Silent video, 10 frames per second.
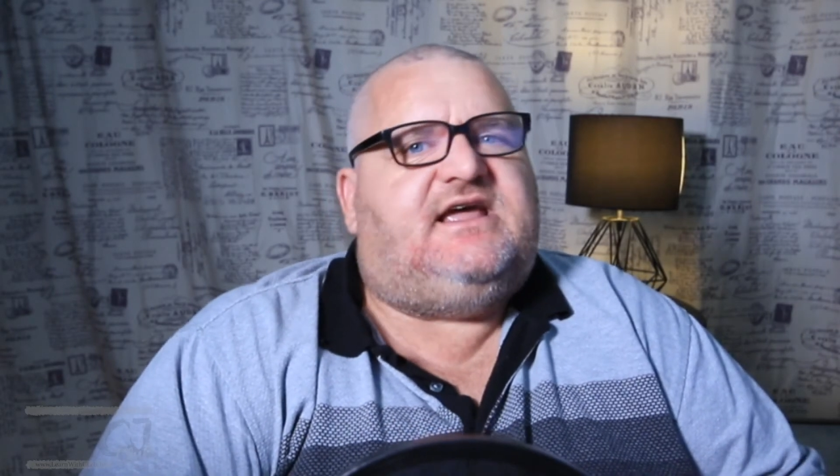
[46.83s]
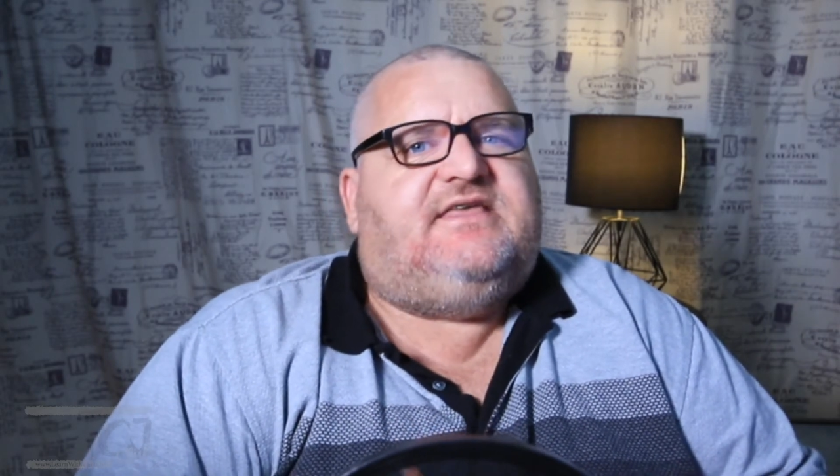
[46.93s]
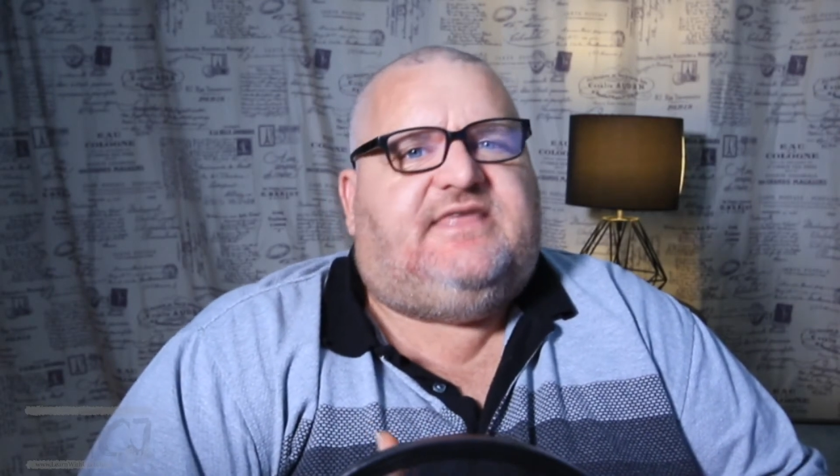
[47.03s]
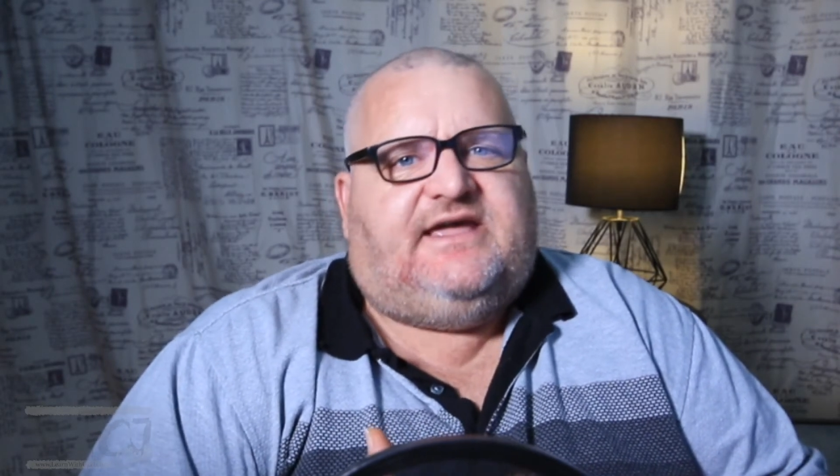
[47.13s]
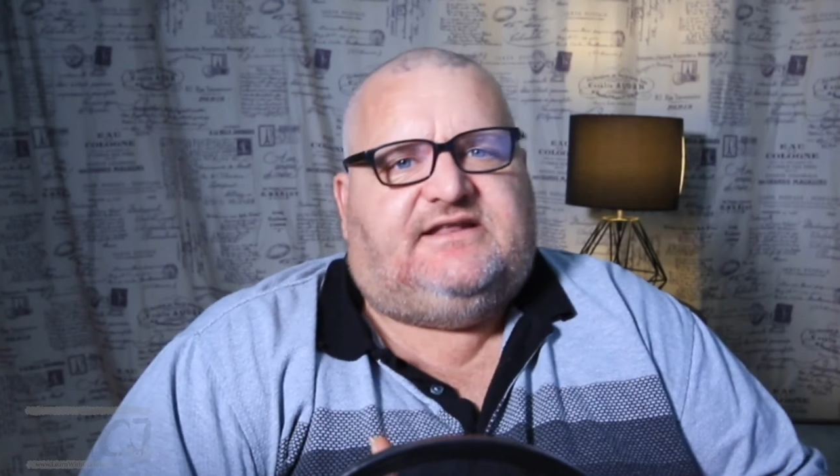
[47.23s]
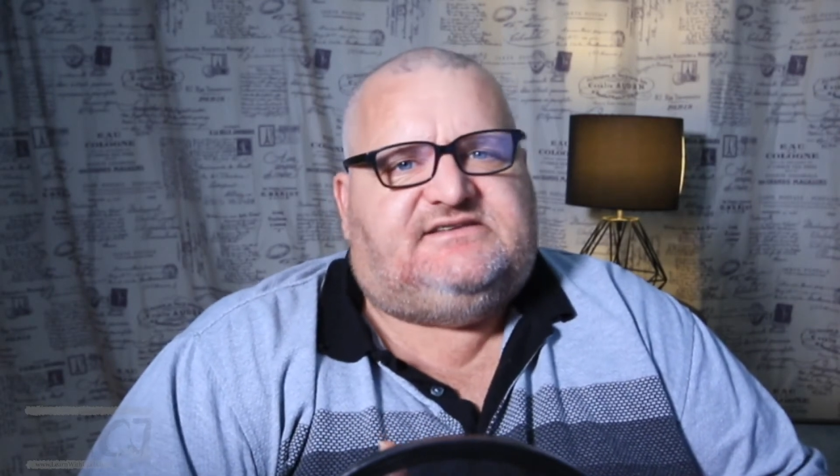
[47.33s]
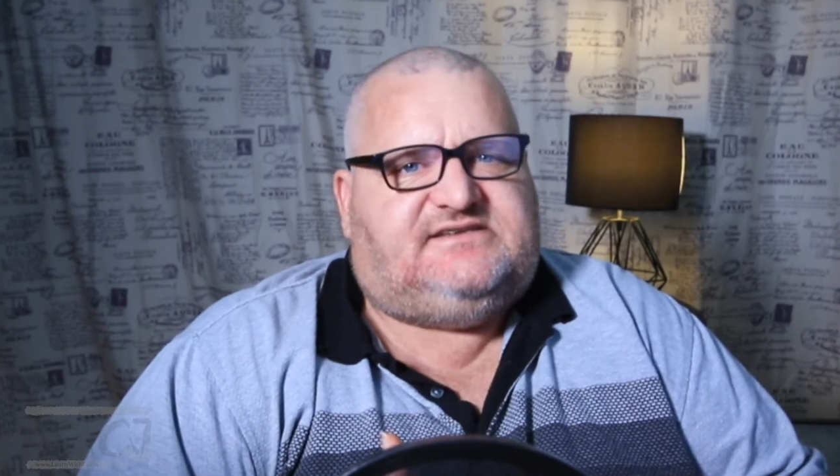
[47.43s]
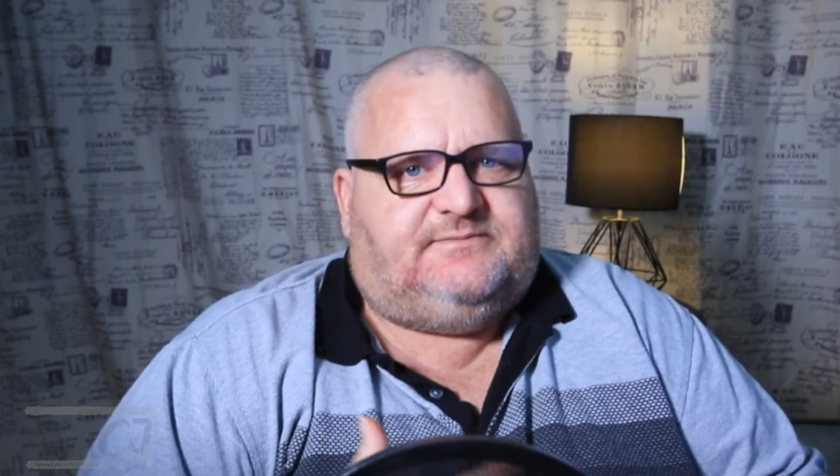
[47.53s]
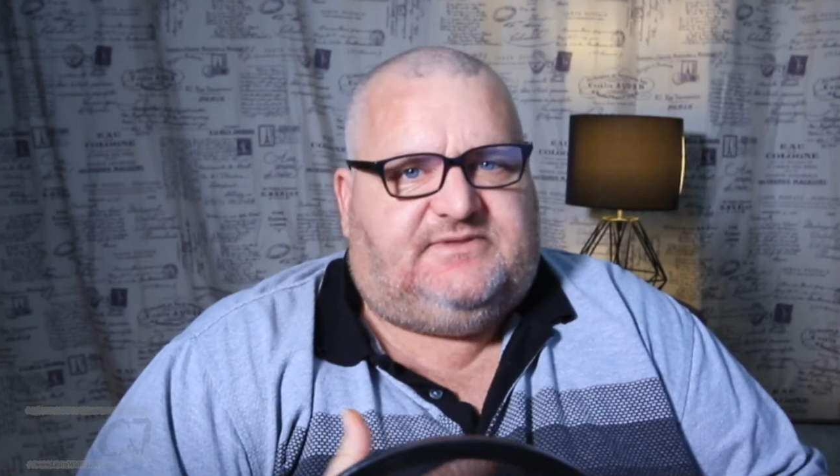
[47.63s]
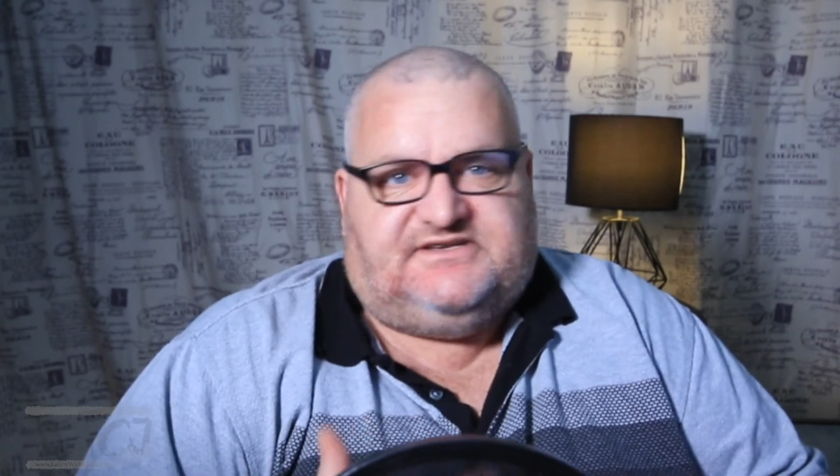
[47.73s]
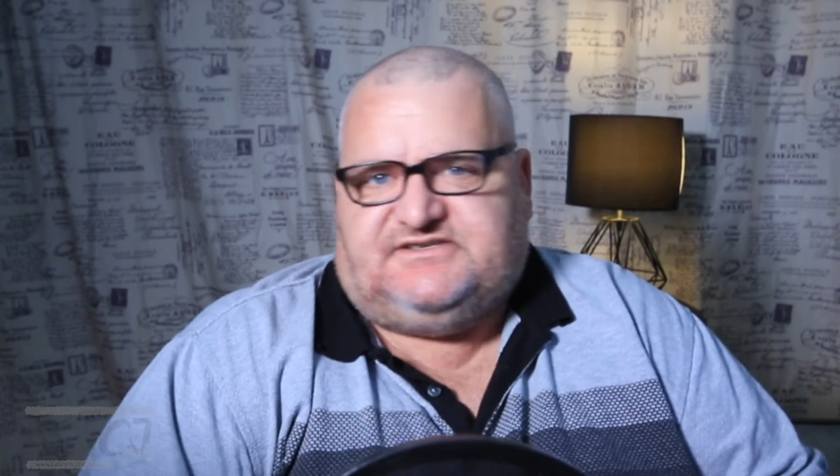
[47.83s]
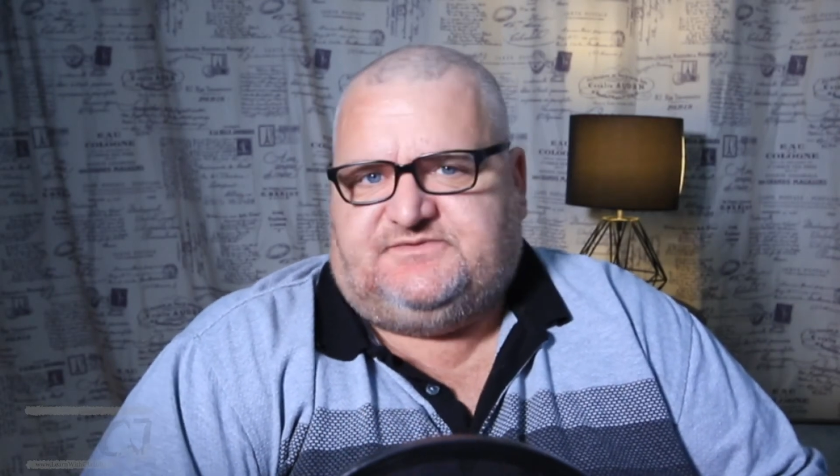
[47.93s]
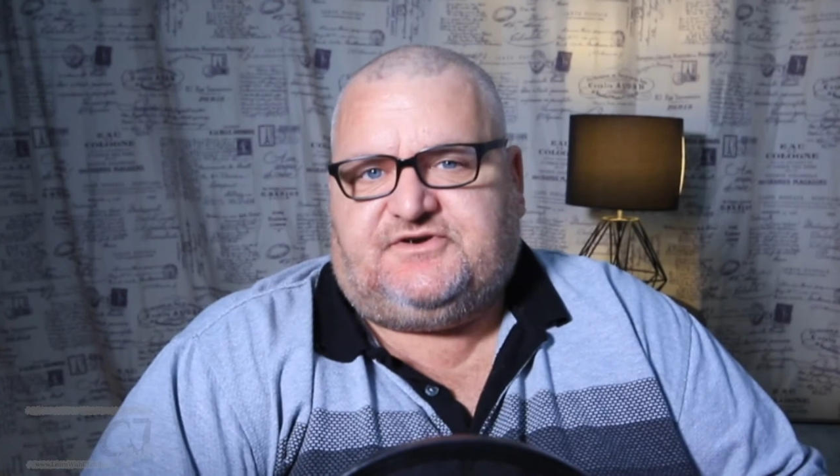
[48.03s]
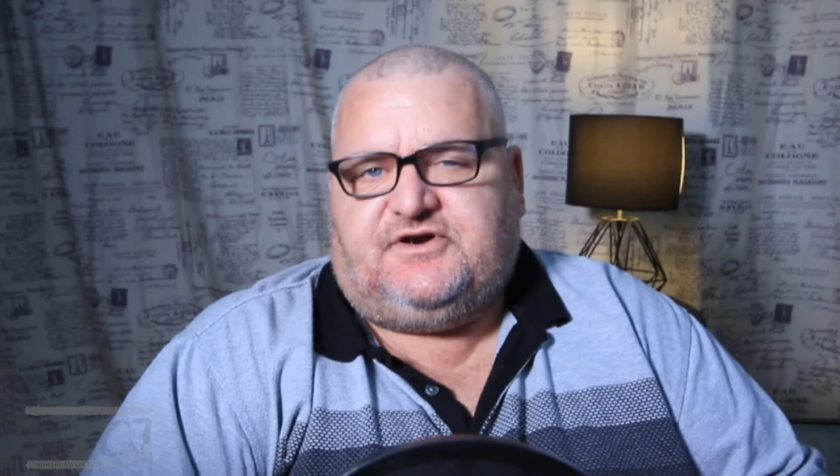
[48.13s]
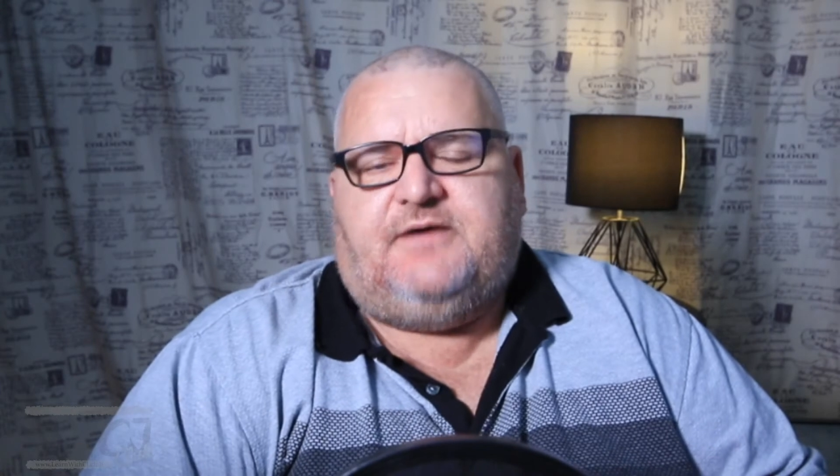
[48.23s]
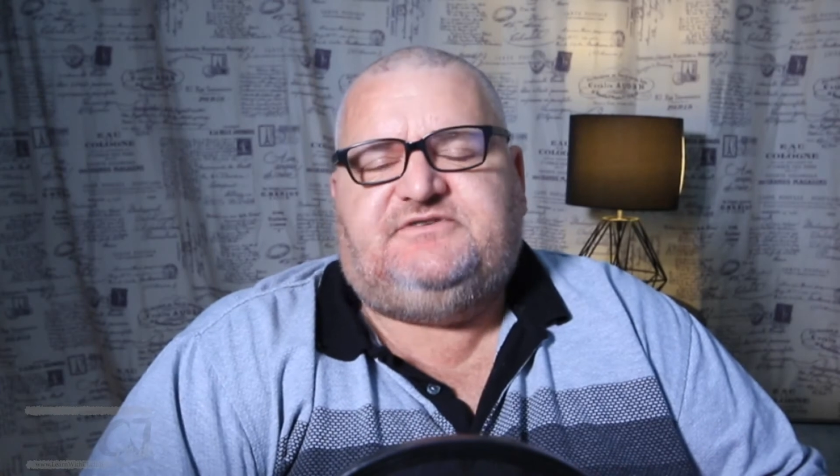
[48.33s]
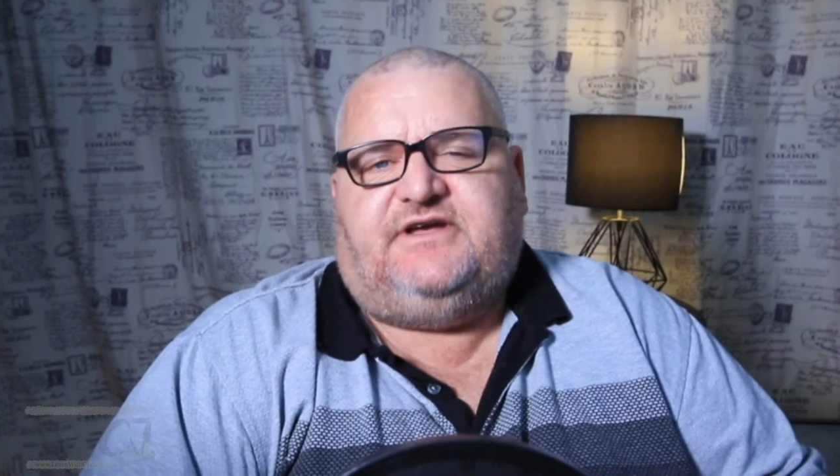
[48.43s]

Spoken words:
then simply subscribe to